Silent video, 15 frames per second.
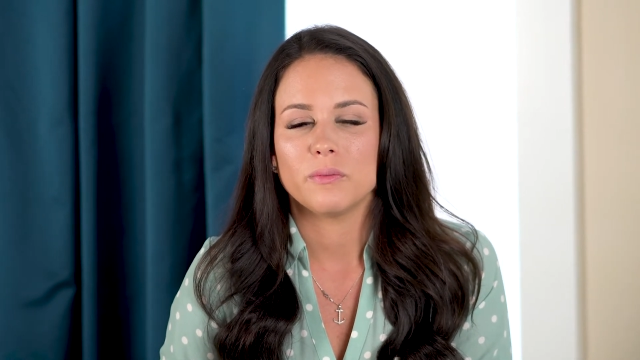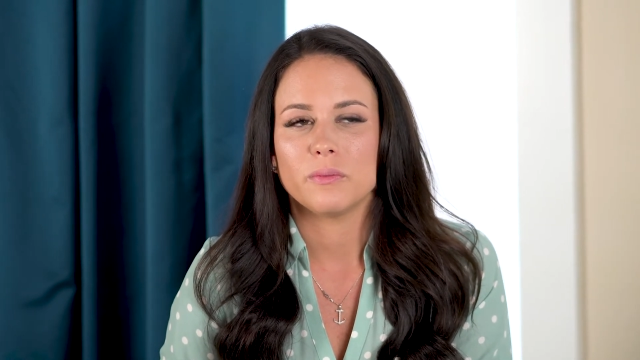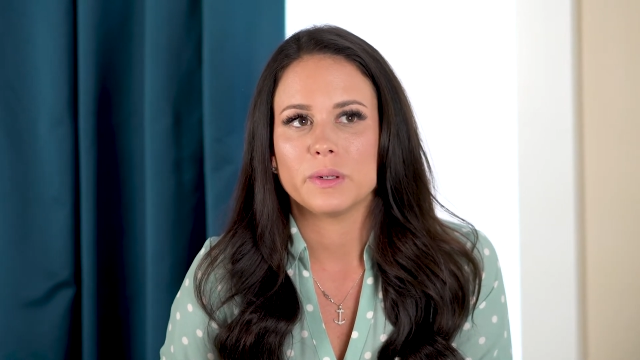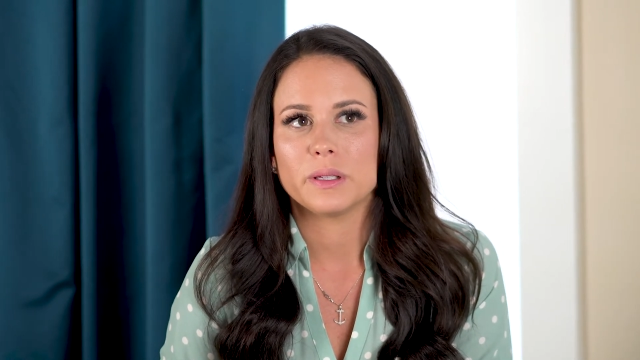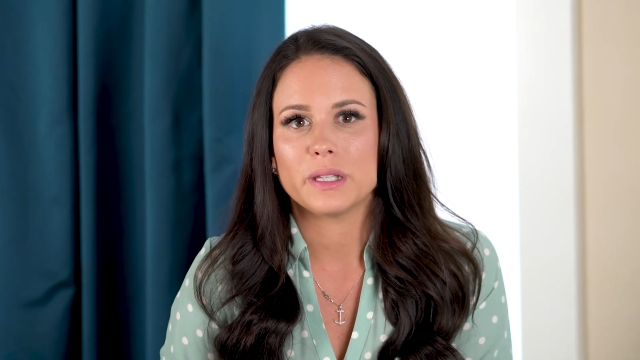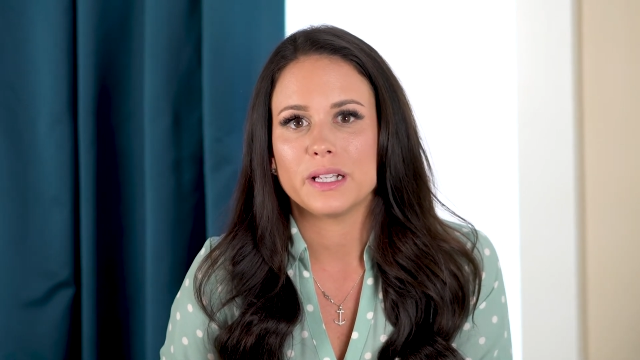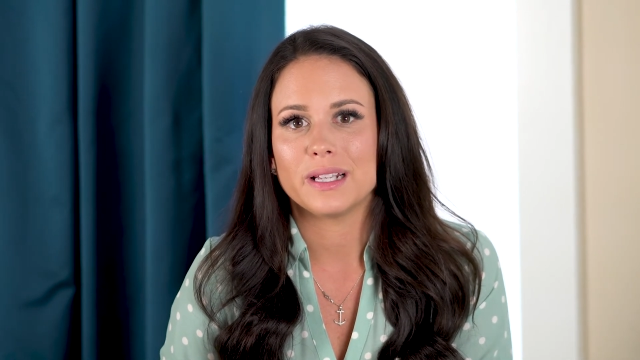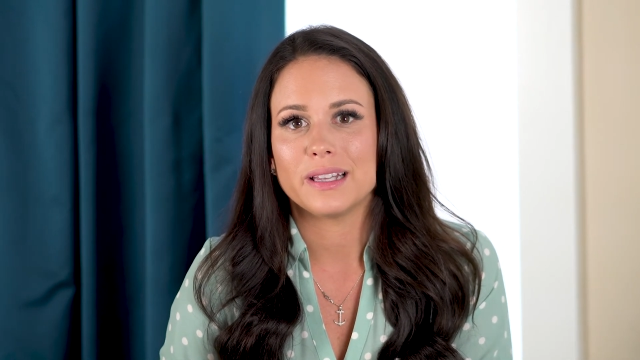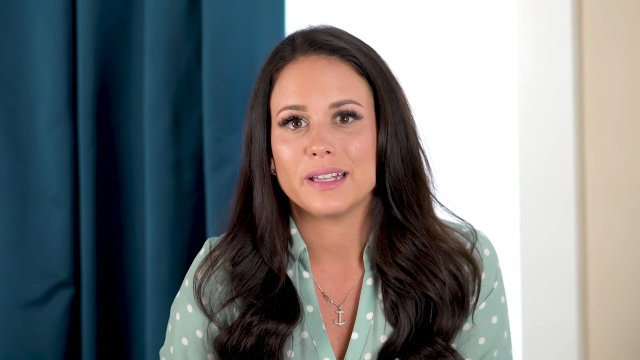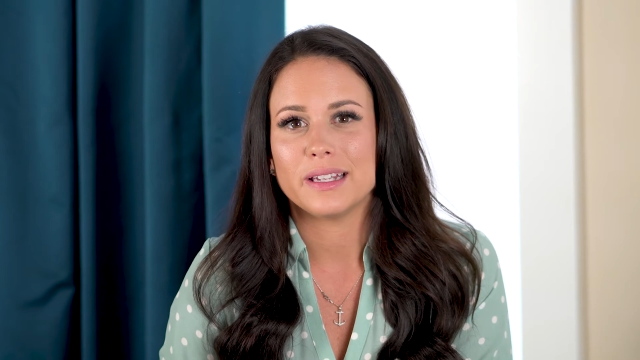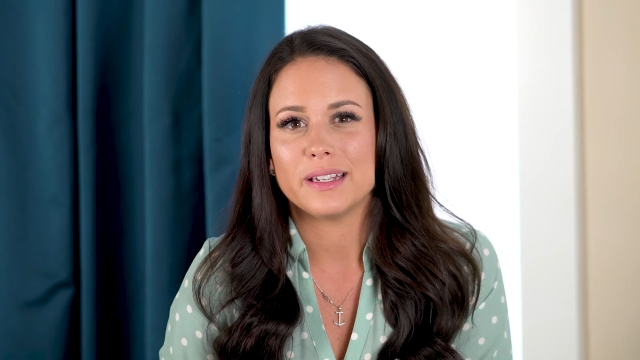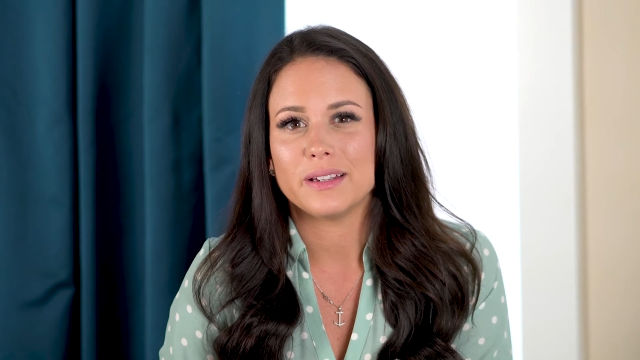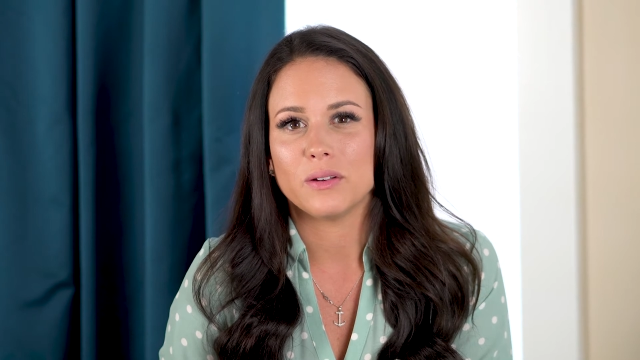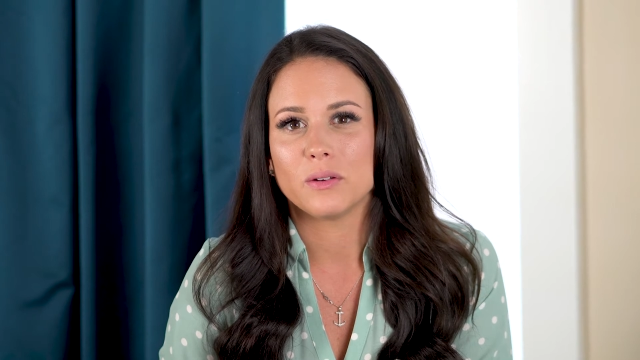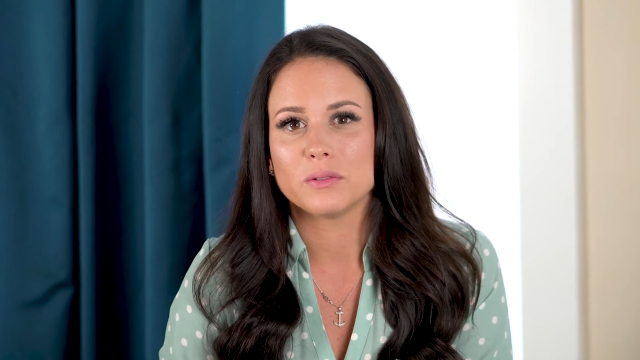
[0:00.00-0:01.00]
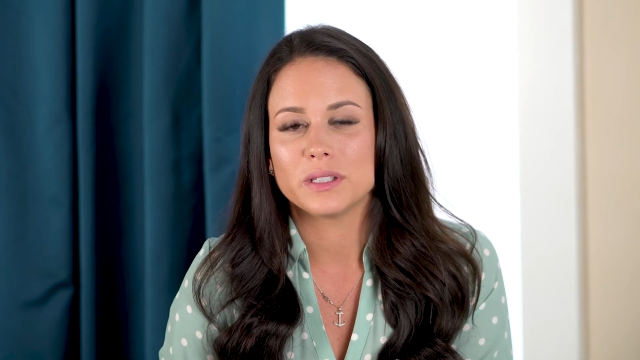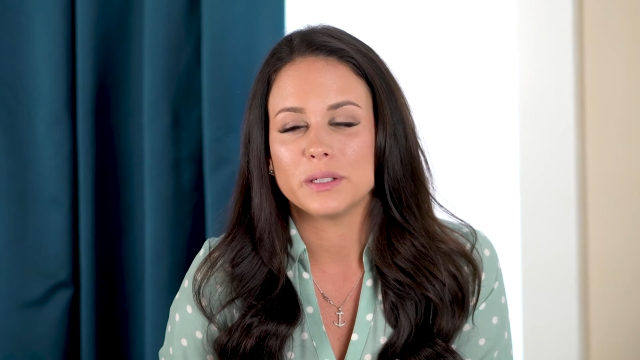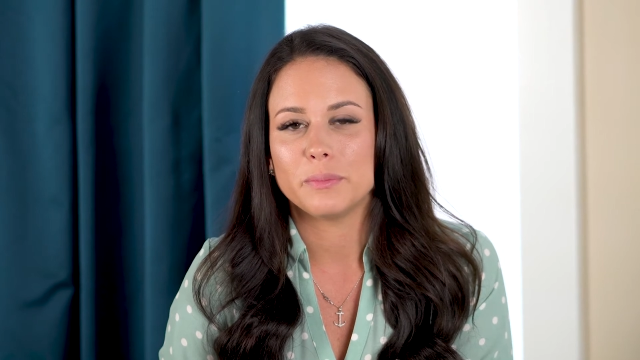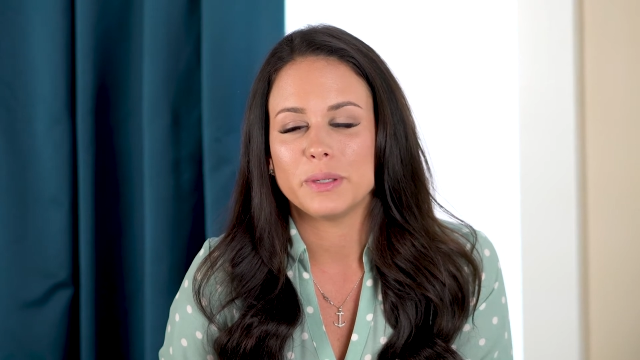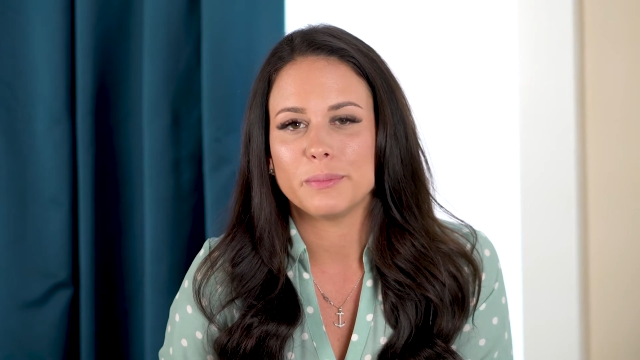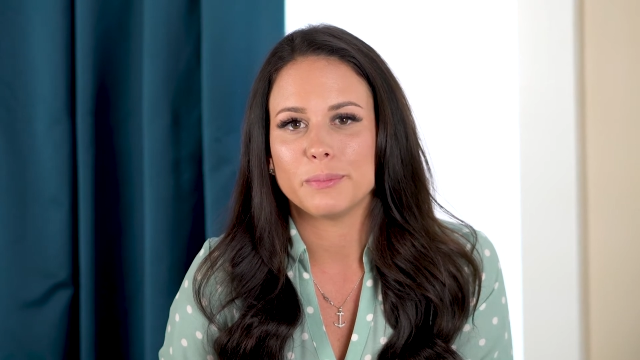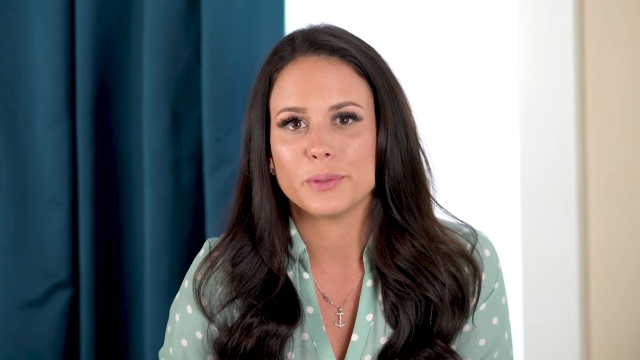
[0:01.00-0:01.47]
Really, the
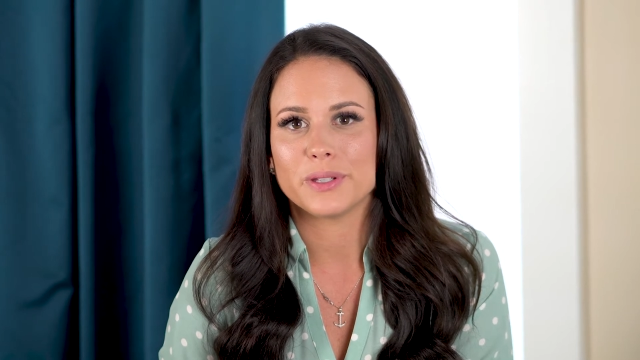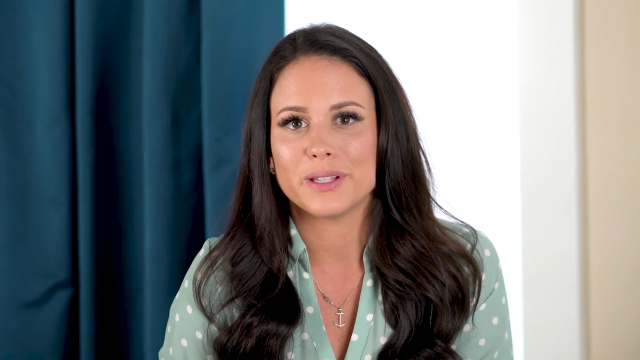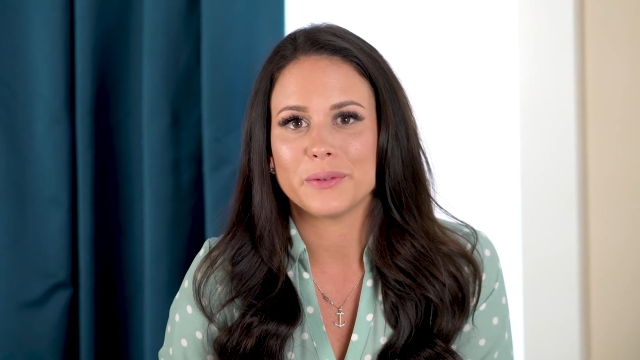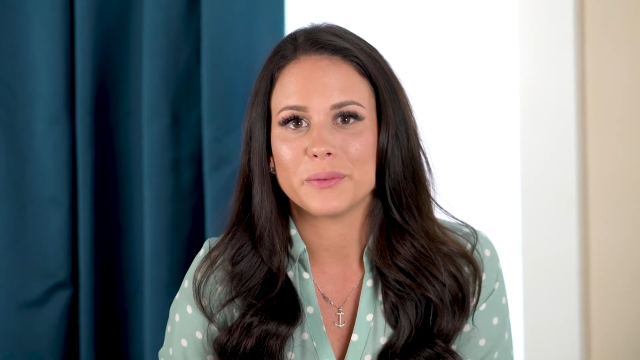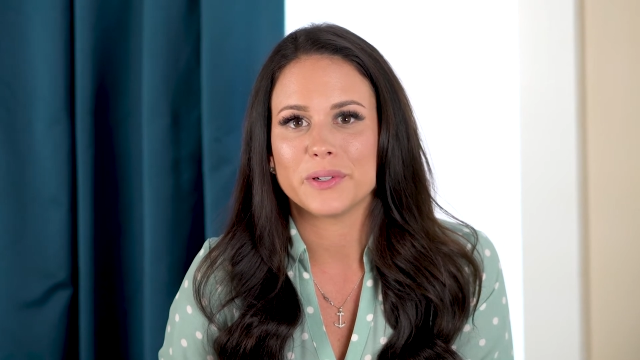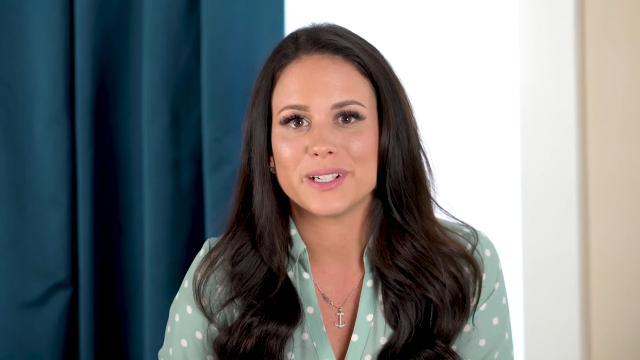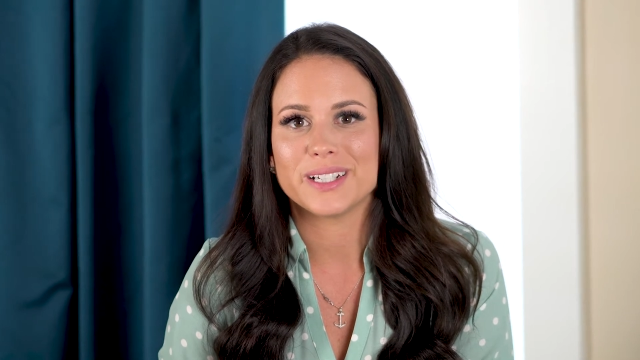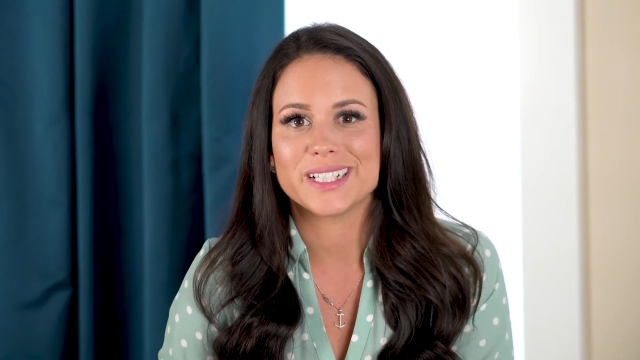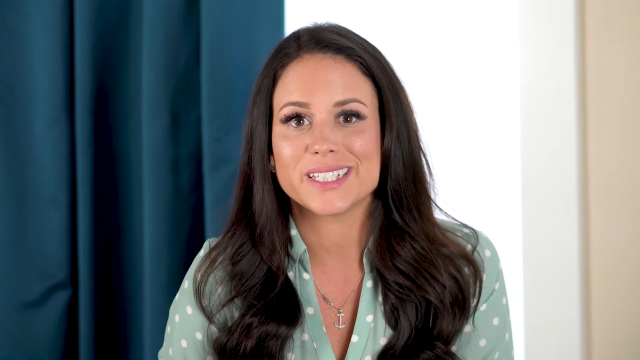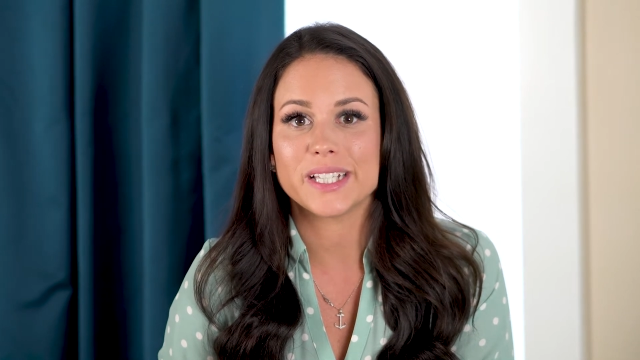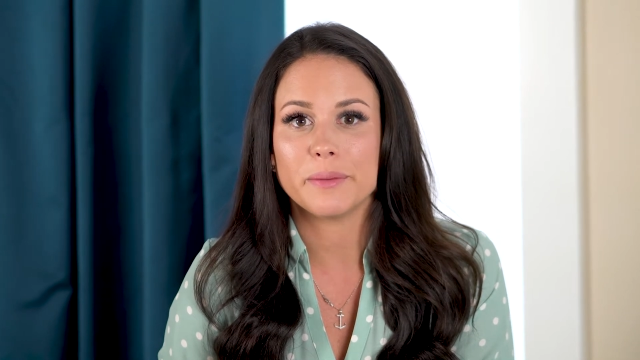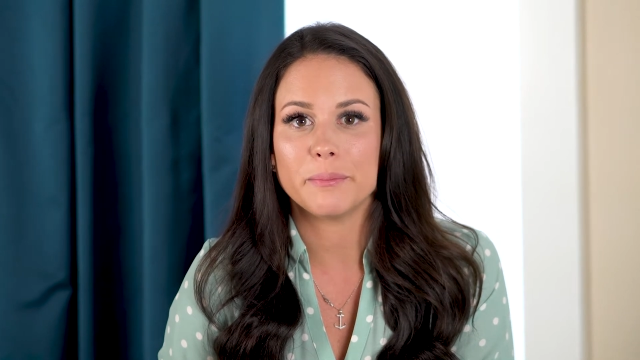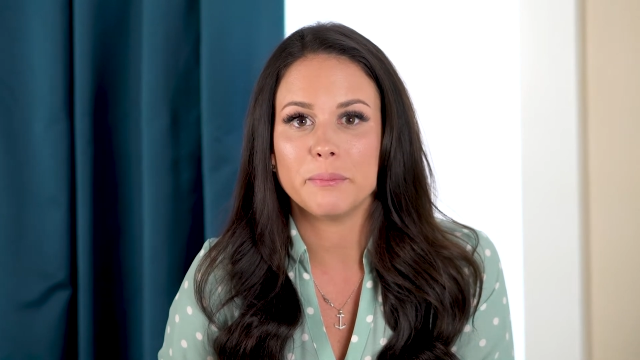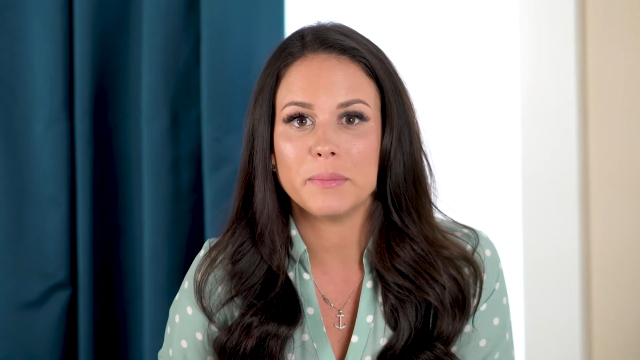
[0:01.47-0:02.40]
only people that would accept